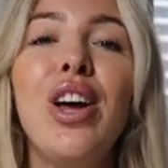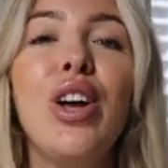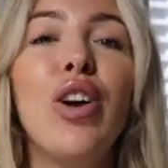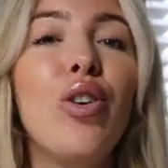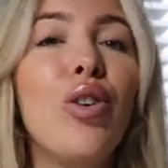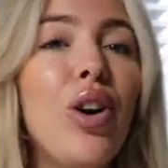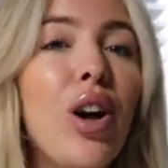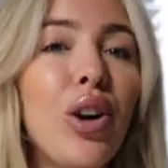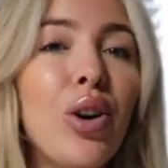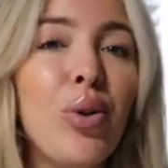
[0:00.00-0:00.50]

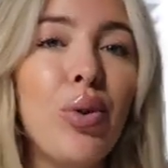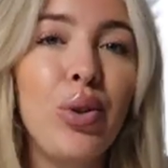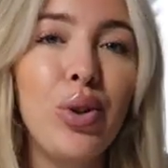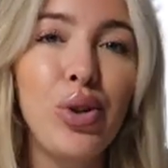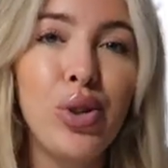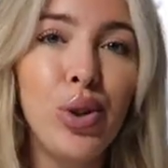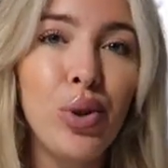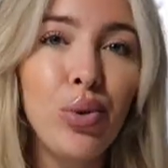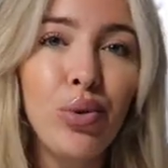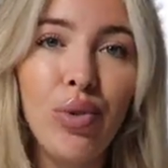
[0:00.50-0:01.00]
you're not going
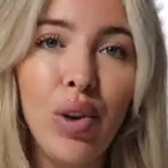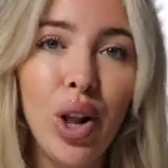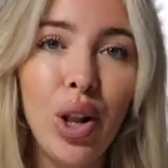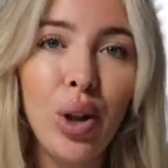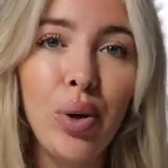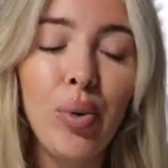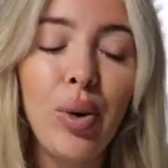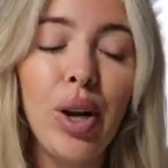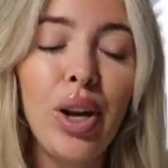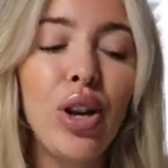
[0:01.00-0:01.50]
to
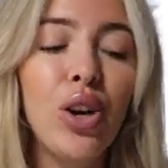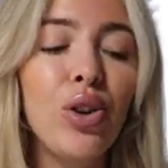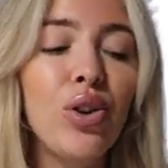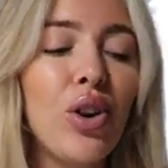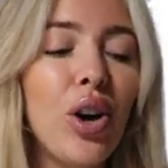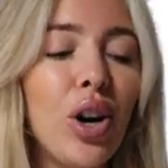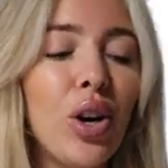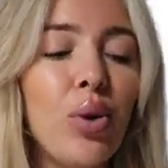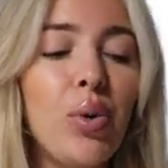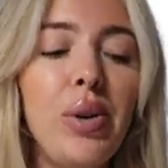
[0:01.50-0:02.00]
follow it, you're
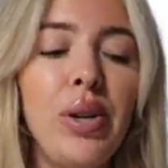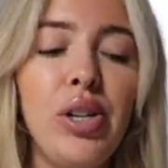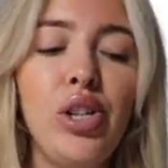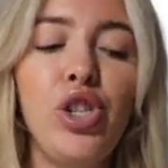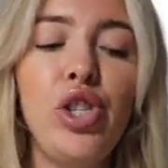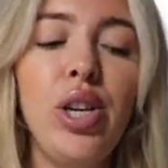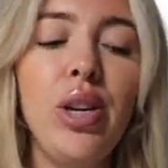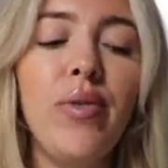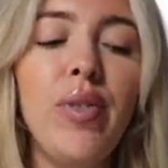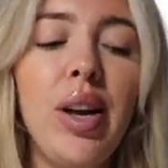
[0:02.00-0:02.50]
not going to
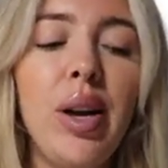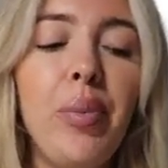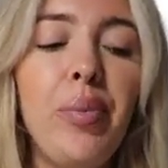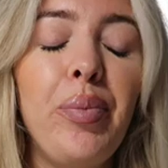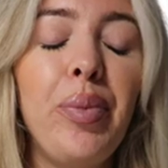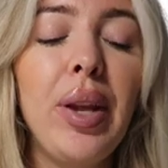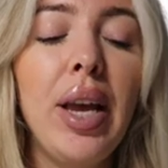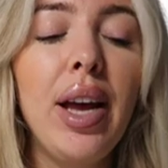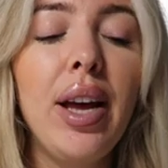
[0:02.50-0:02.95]
achieve it.